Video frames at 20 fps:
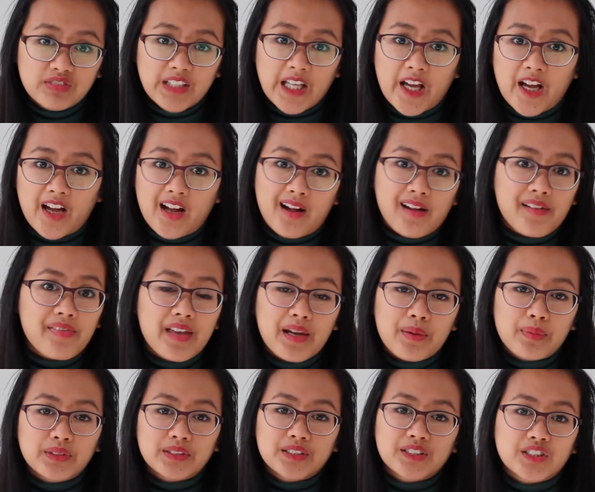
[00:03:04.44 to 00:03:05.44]
yeah,
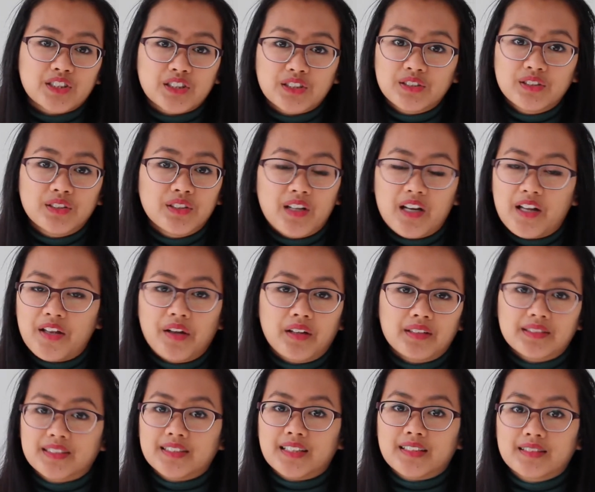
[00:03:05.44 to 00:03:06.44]
that was just a
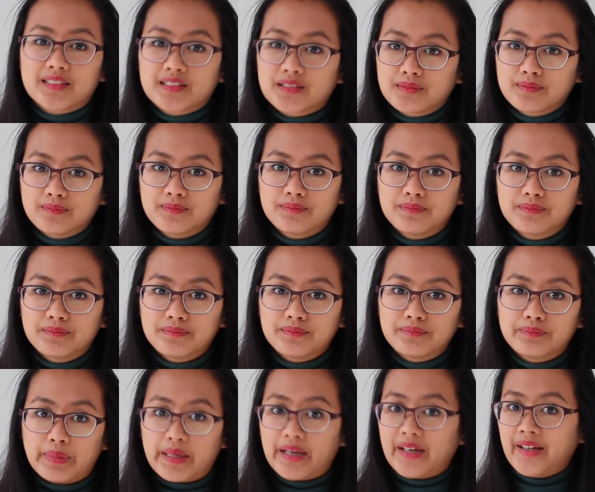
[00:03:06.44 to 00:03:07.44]
nonsense
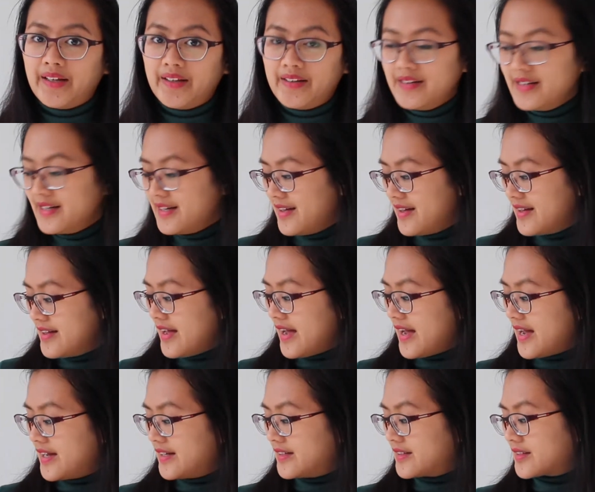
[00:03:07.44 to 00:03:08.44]
buy.
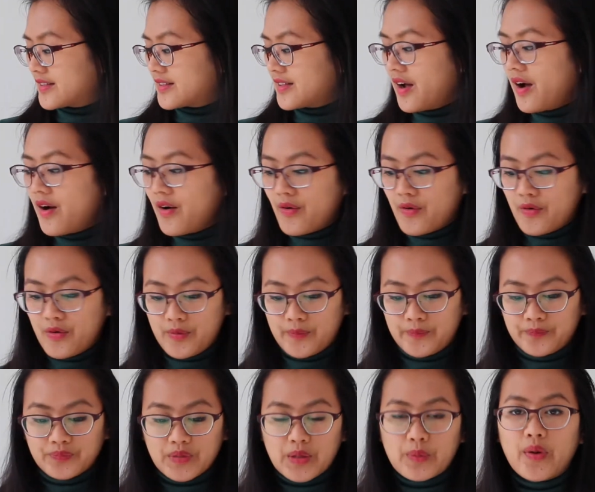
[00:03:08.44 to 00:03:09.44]
And
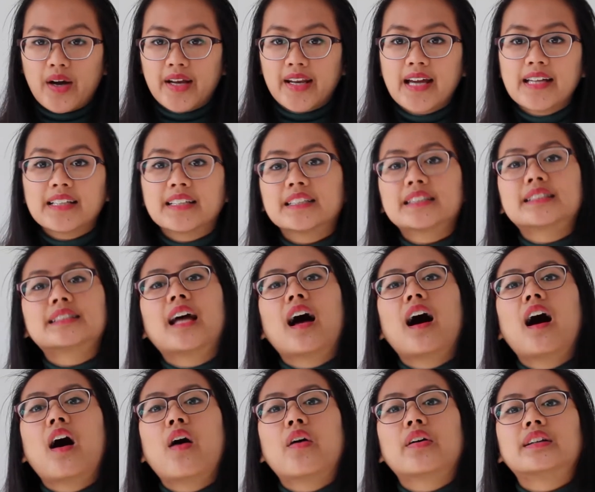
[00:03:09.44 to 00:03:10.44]
so what I did
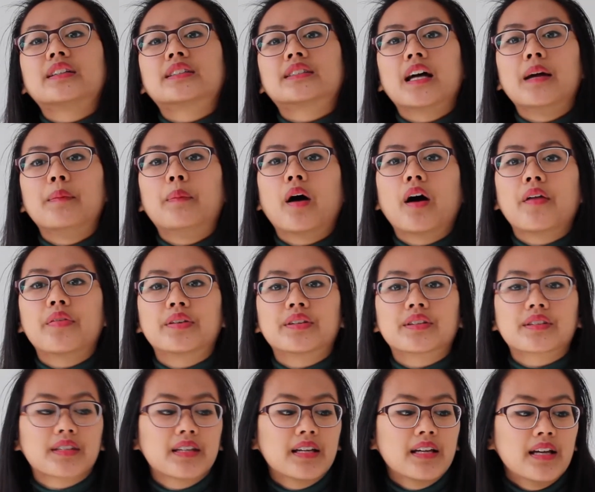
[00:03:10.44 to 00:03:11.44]
now is I bought
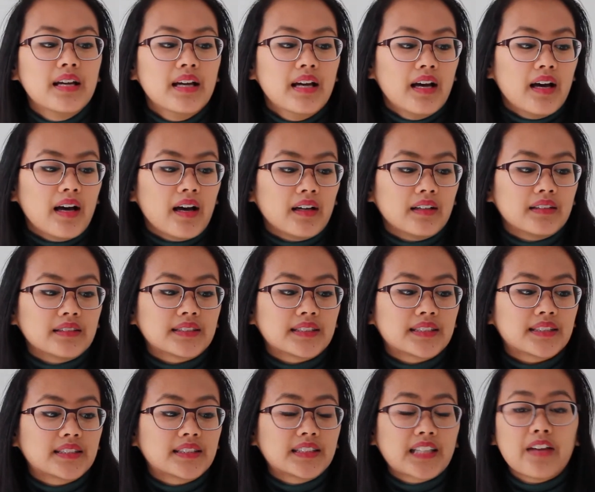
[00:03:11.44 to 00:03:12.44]
this
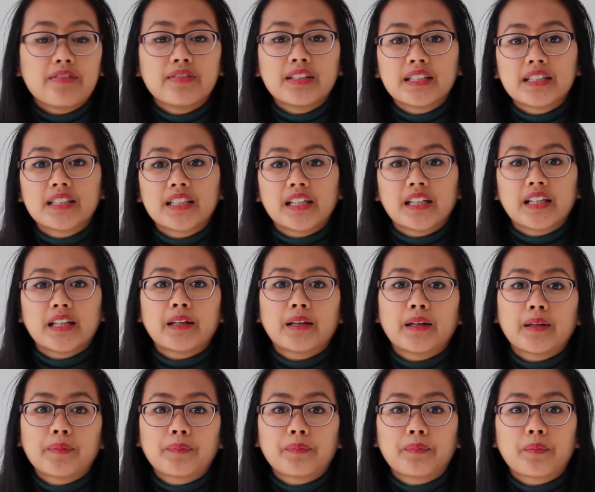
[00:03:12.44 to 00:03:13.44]

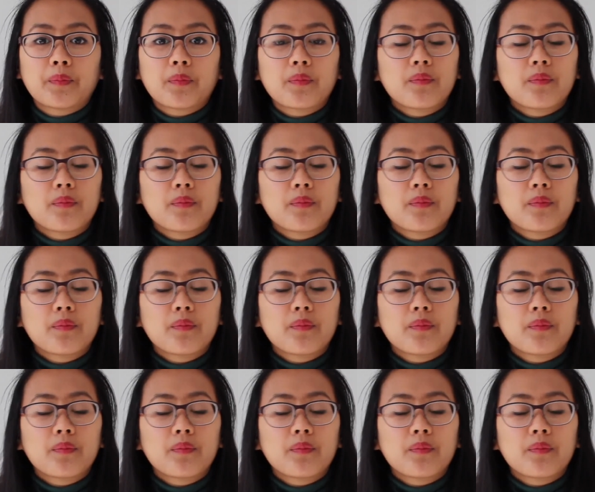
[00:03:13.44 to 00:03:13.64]
70